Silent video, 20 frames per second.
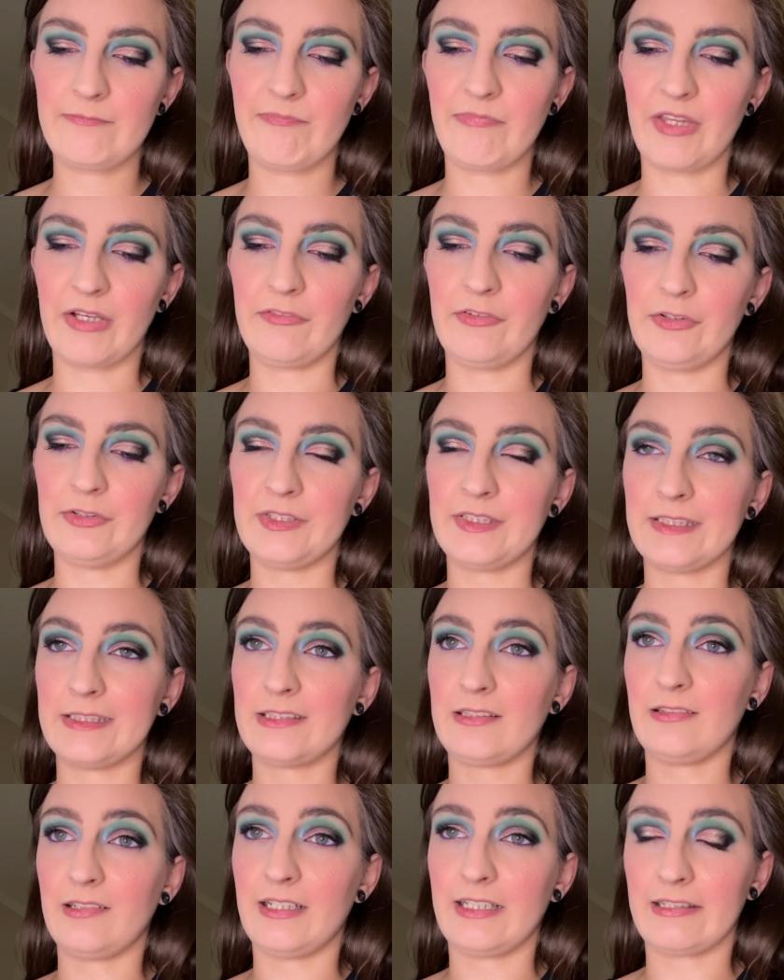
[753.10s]
I've used this
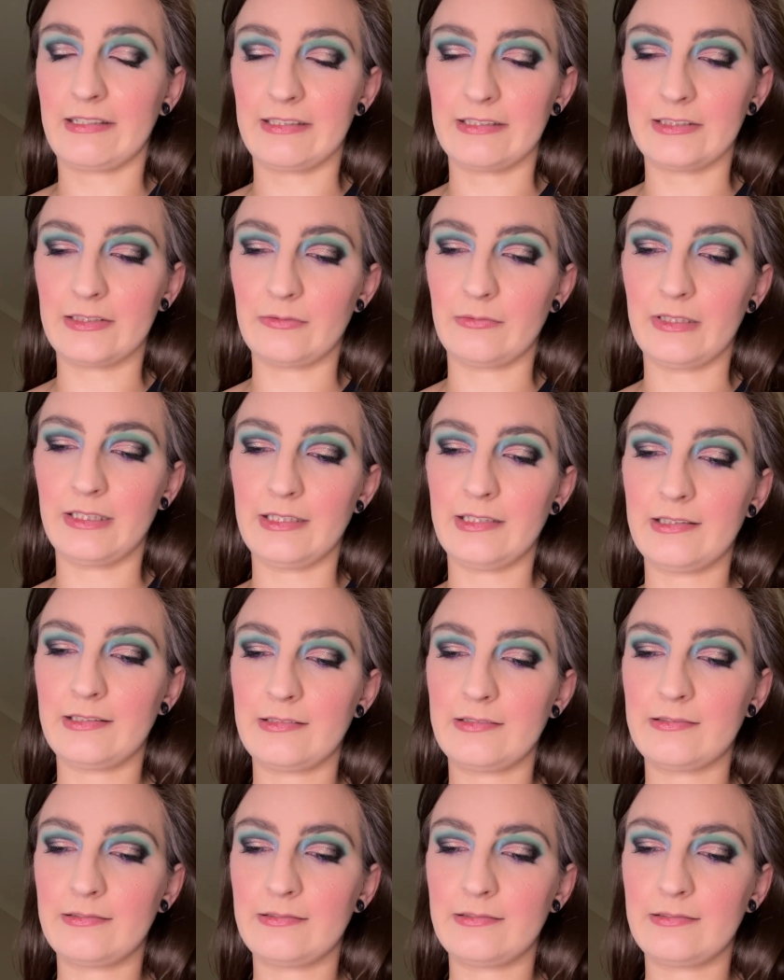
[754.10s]
a lot this week.